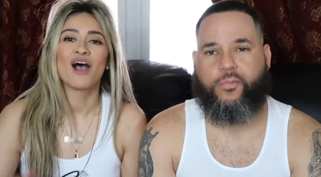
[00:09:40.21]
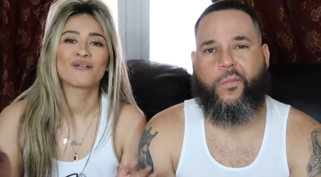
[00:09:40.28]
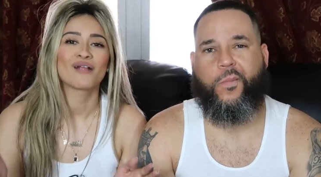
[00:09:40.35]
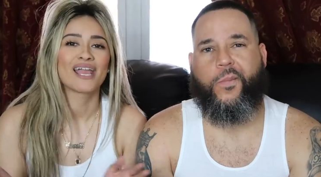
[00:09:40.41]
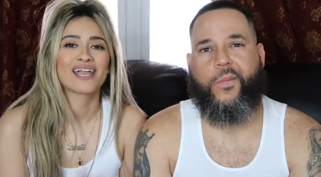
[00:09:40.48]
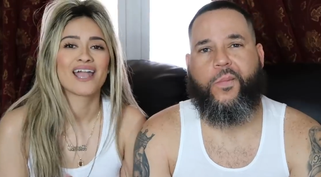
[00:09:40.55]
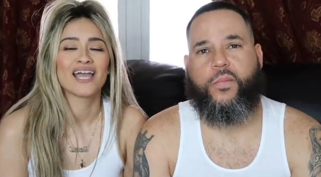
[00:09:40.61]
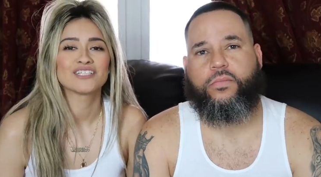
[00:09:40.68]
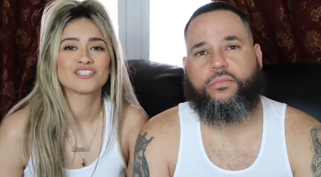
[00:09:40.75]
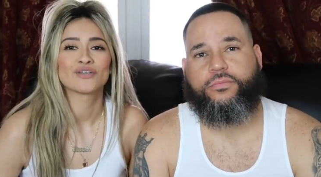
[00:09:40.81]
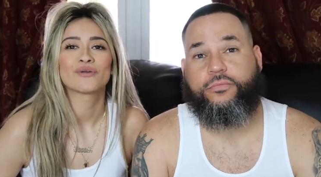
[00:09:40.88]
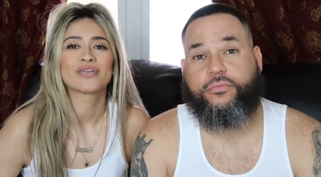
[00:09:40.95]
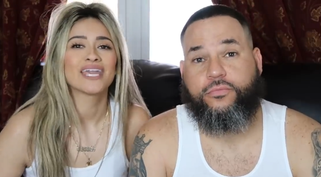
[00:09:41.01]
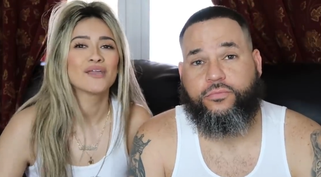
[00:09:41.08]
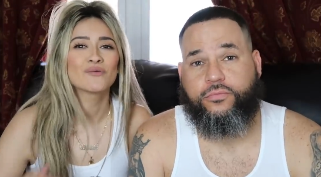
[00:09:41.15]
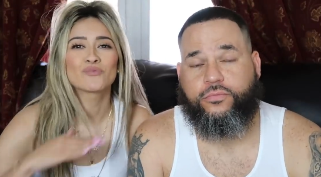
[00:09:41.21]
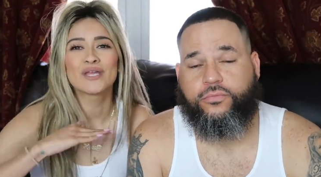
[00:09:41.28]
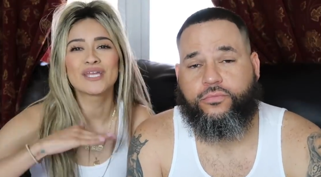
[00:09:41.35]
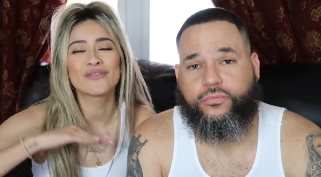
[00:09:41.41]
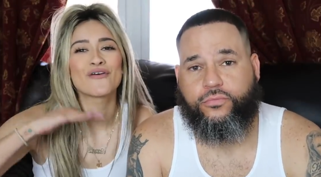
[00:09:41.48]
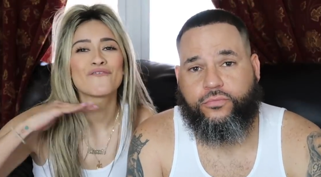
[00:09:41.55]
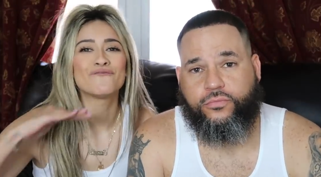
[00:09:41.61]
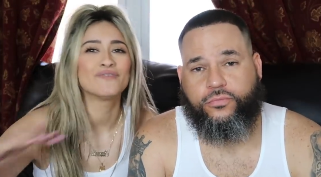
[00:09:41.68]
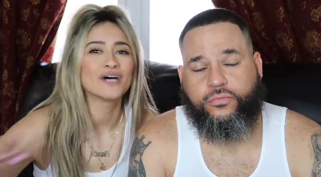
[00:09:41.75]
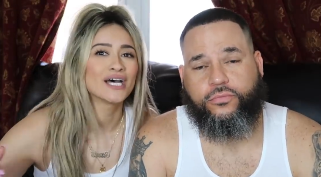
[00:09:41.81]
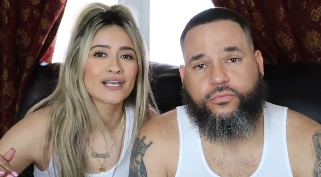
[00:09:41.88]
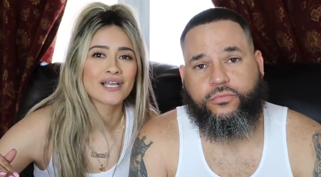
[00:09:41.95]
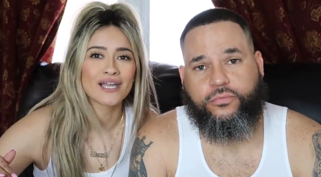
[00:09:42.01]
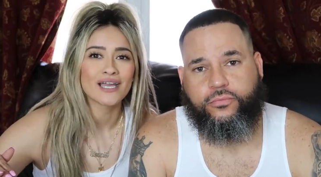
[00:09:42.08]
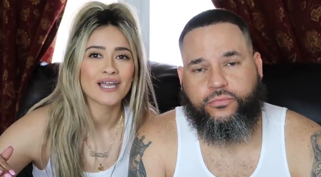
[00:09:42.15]
Speaker 1: All right, guys, so get rid of the
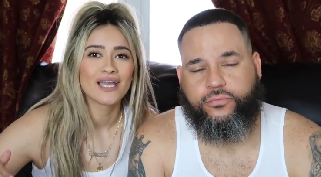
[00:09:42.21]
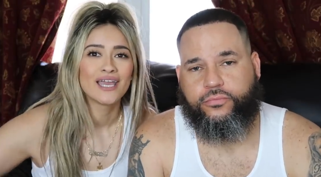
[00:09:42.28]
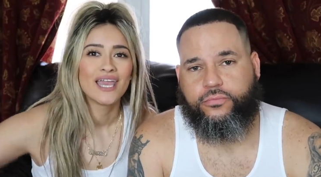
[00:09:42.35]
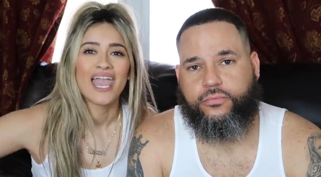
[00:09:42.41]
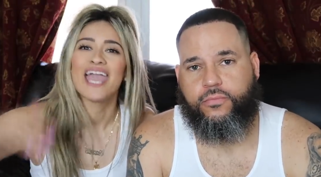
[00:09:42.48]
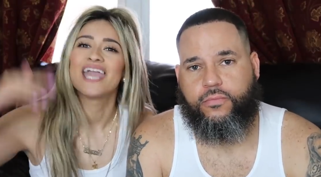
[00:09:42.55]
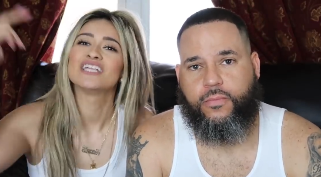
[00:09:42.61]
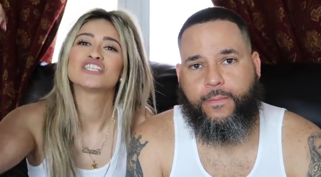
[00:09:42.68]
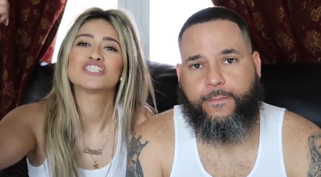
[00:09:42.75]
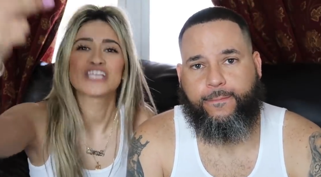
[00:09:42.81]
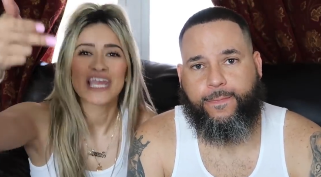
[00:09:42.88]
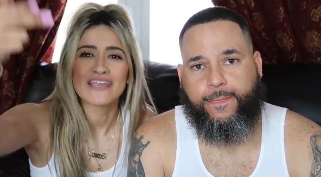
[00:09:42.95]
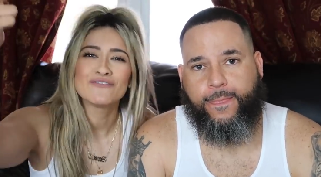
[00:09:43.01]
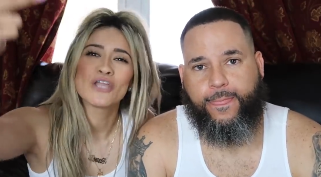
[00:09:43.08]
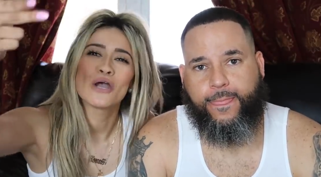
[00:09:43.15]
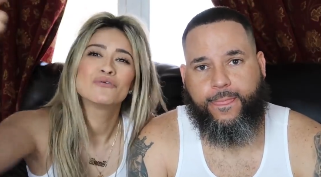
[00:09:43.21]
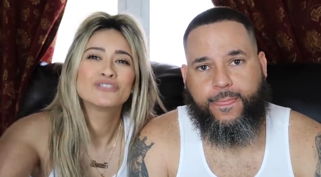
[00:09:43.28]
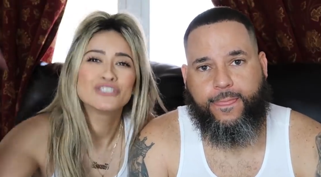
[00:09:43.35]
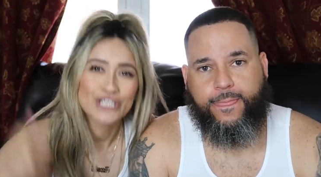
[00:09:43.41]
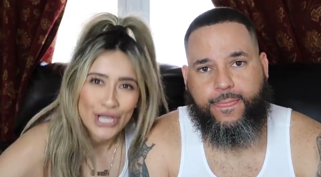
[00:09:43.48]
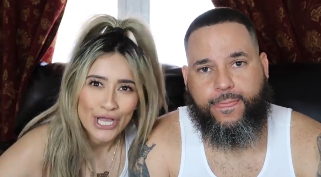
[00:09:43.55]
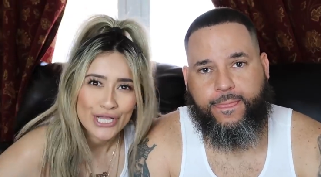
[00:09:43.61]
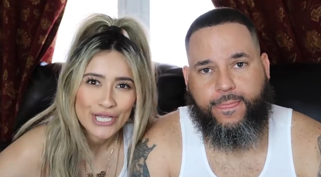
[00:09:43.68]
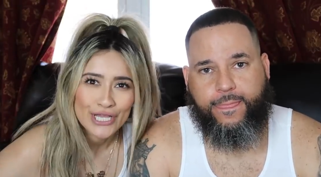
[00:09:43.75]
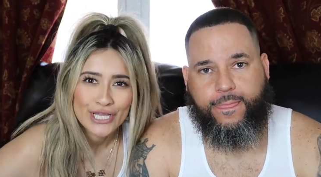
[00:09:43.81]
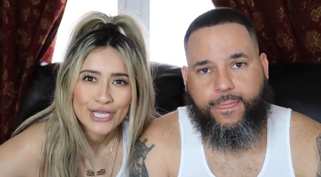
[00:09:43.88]
funk and shave your junk.